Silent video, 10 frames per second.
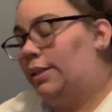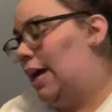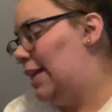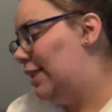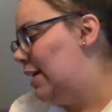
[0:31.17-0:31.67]

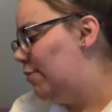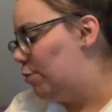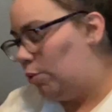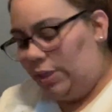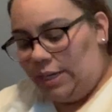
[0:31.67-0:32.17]
I did
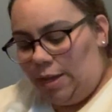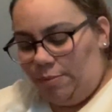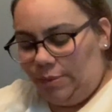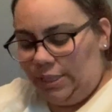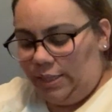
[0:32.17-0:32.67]
roll it up
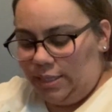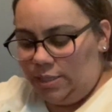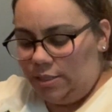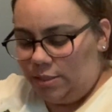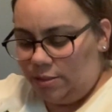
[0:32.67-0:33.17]
like
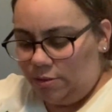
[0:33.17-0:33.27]
this.